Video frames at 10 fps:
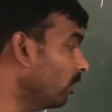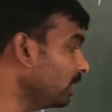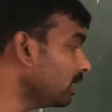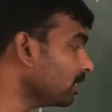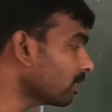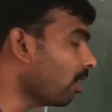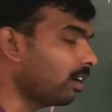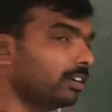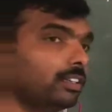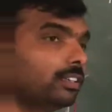which is
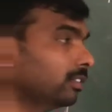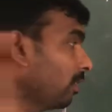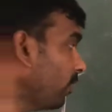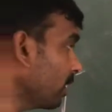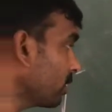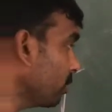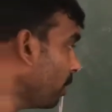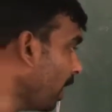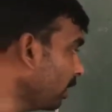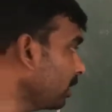called the first
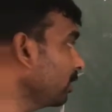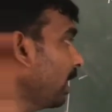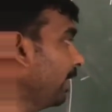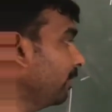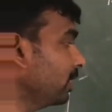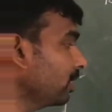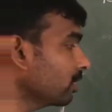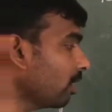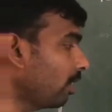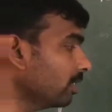part and which is
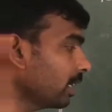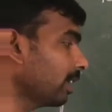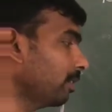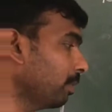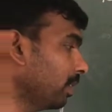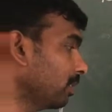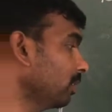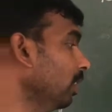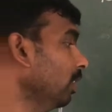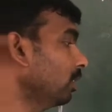called the second part.
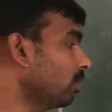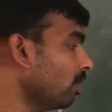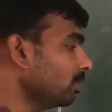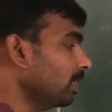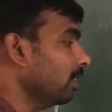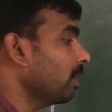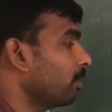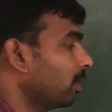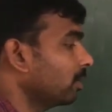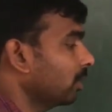Don't think
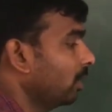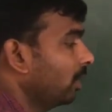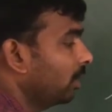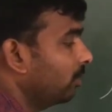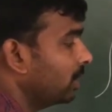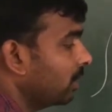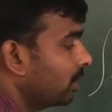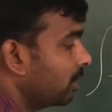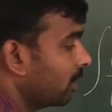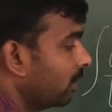about which
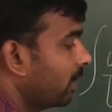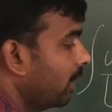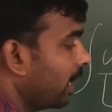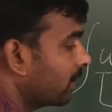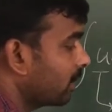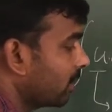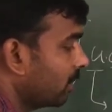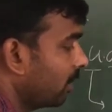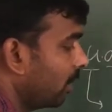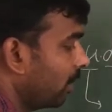is dx
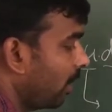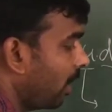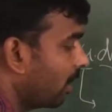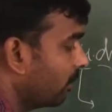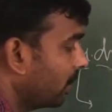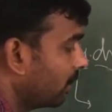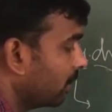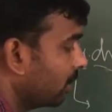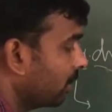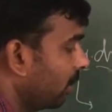along with
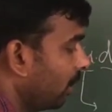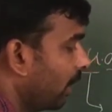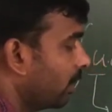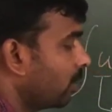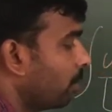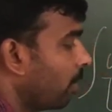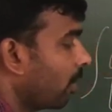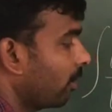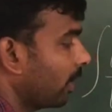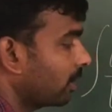e to the
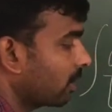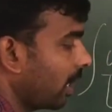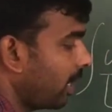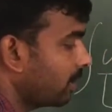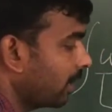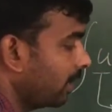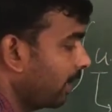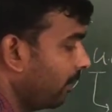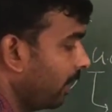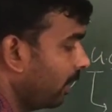power of x as a
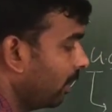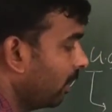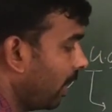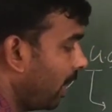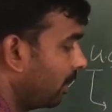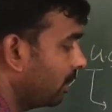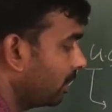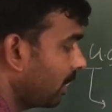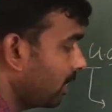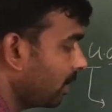dv and
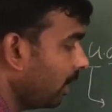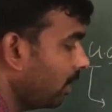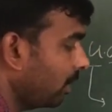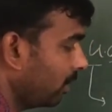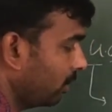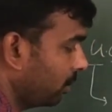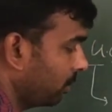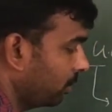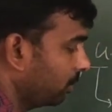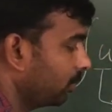this as a u.
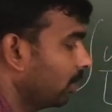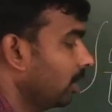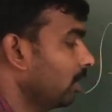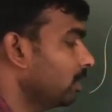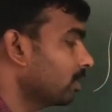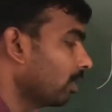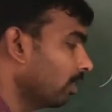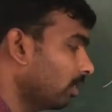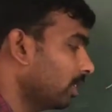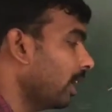So
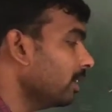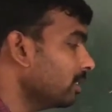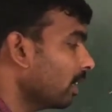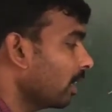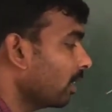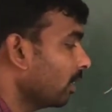there is a